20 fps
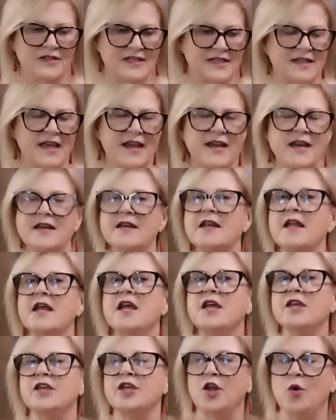a sudden,
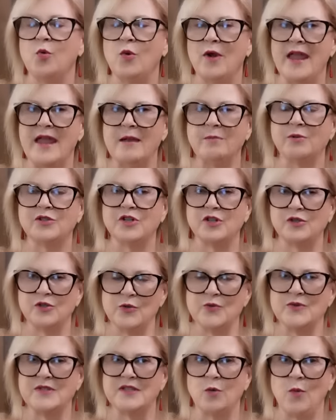you know, we're able to
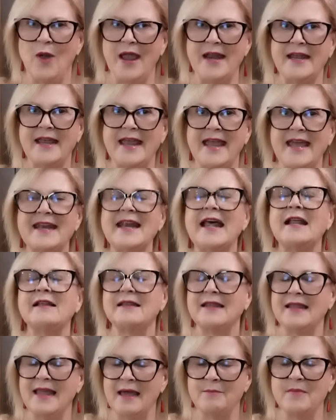lose the weight again.
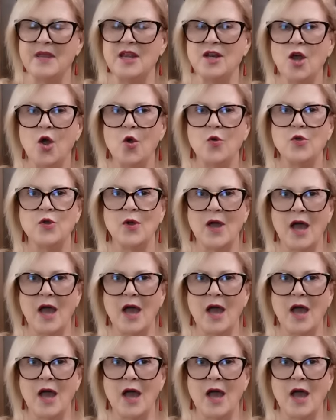Let me know, you